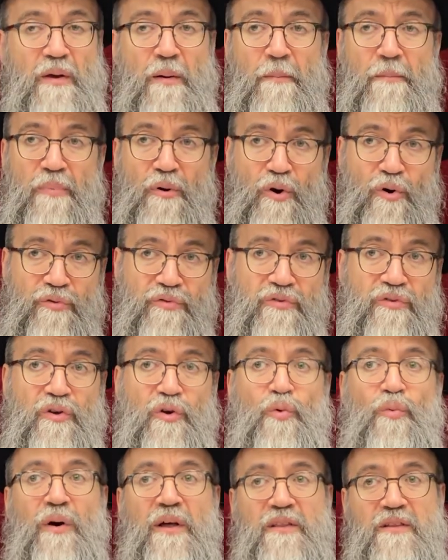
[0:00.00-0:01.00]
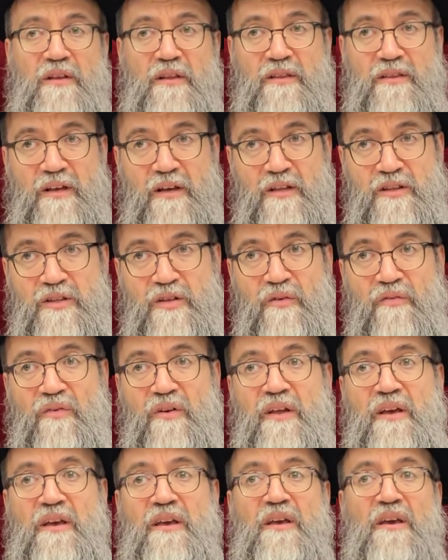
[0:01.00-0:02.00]
both
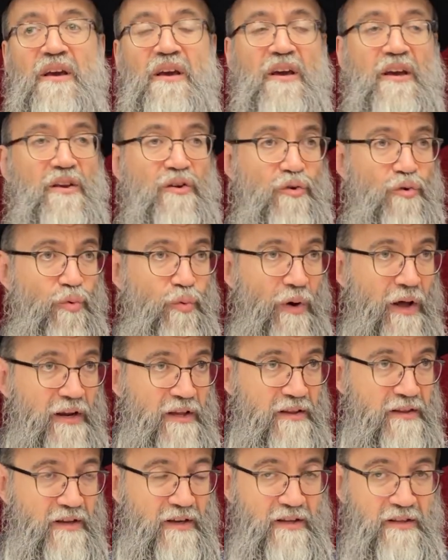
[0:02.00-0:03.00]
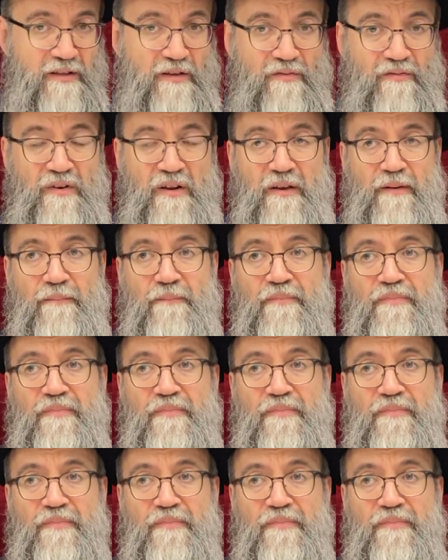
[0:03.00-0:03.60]
quantitatively and qualitatively.